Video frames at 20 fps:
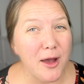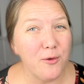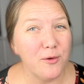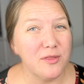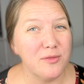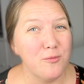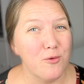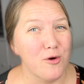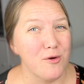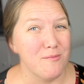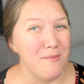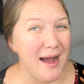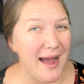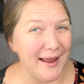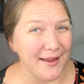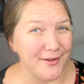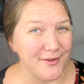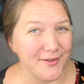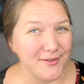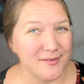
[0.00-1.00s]
with more
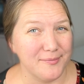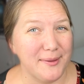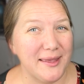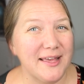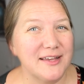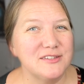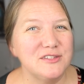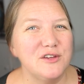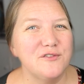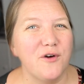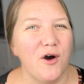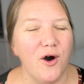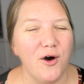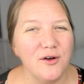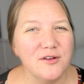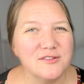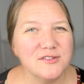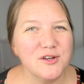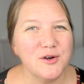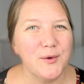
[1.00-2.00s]
miles because you've
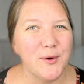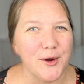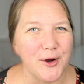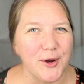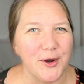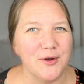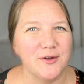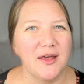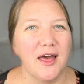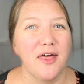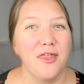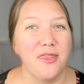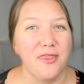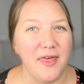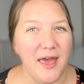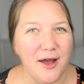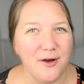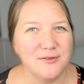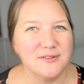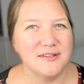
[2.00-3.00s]
also earned
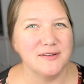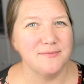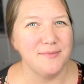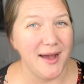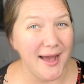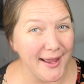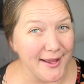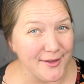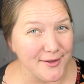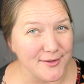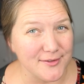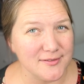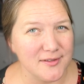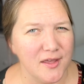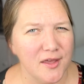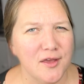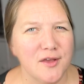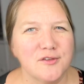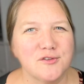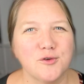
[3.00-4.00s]
1,000 miles.
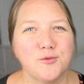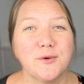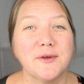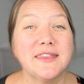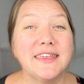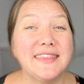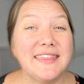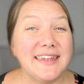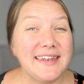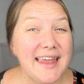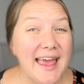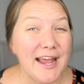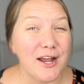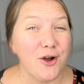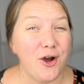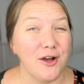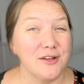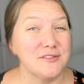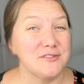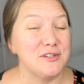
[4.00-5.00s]
So really the net
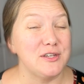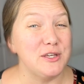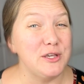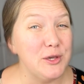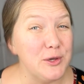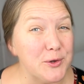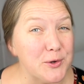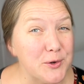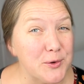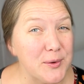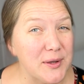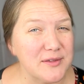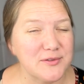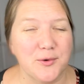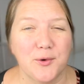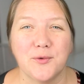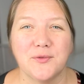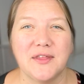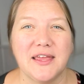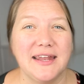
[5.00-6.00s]
cost to you is
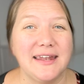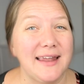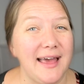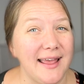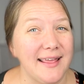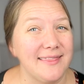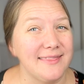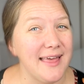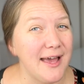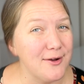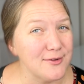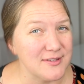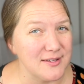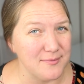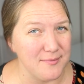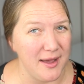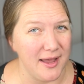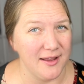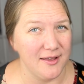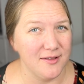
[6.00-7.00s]
only 9,000
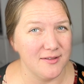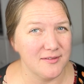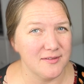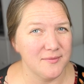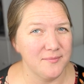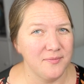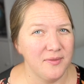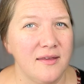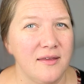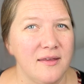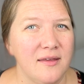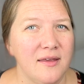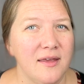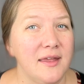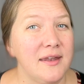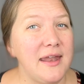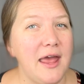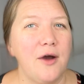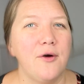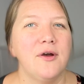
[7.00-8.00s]
miles.
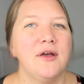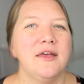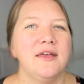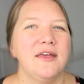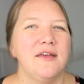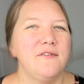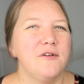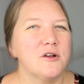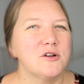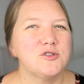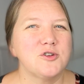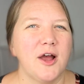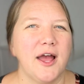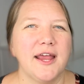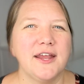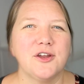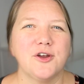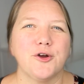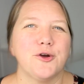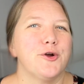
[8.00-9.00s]
Now, if you're
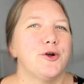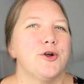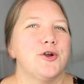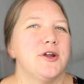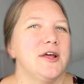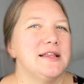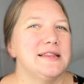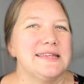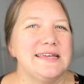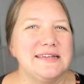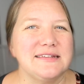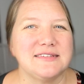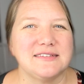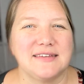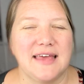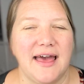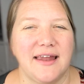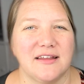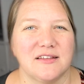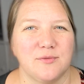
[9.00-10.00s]
trying to earn elite
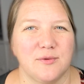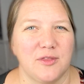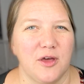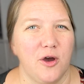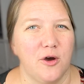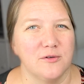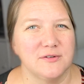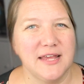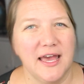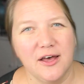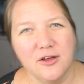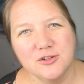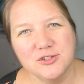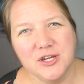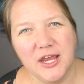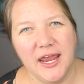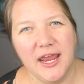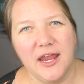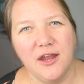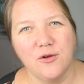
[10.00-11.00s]
status with a hotel
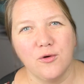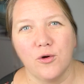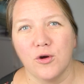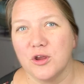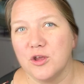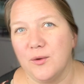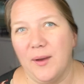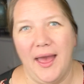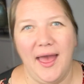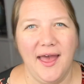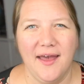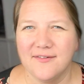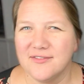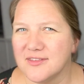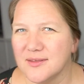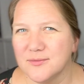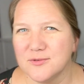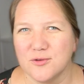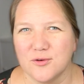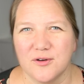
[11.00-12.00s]
chain or you have
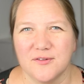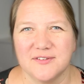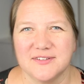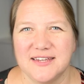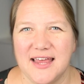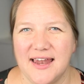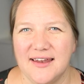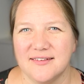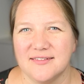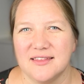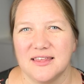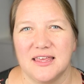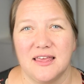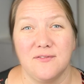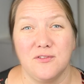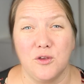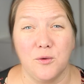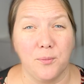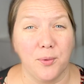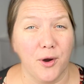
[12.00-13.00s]
some sort of status that
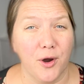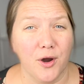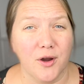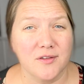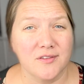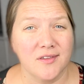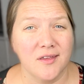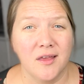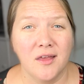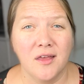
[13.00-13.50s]
gives you perks,